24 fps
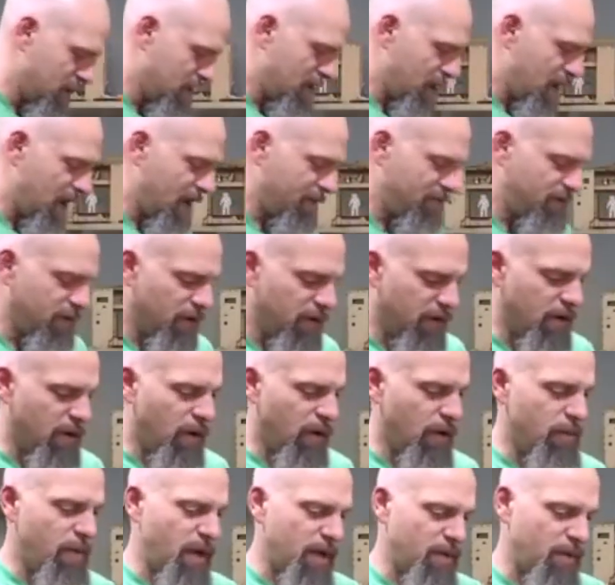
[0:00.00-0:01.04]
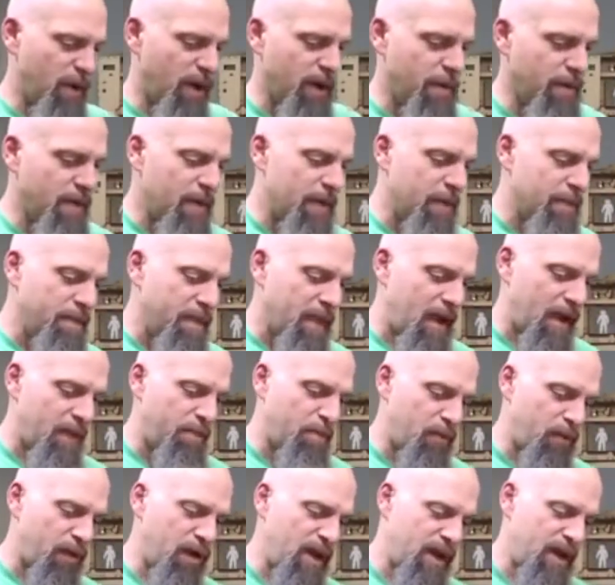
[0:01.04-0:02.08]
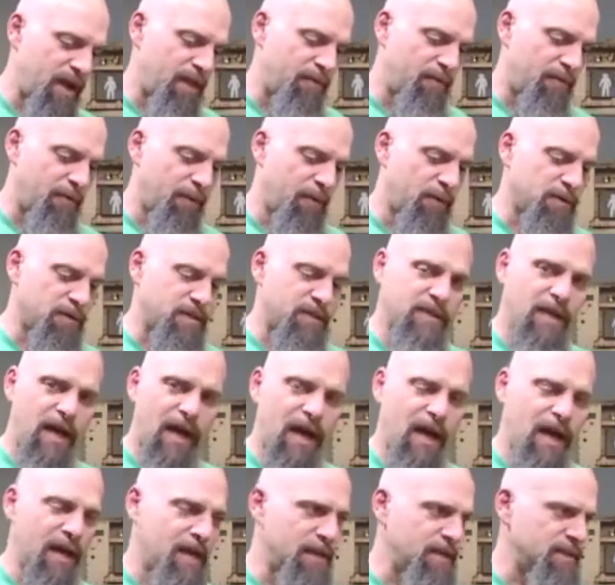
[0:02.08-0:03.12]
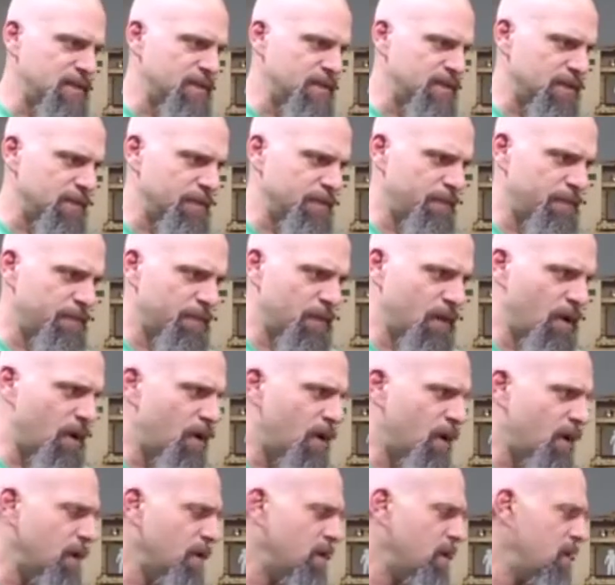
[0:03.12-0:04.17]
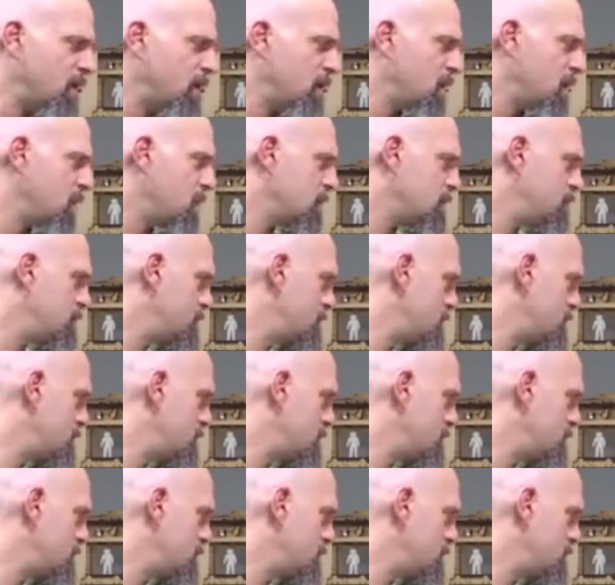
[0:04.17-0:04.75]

after, oh, by the way, I printed it full size on the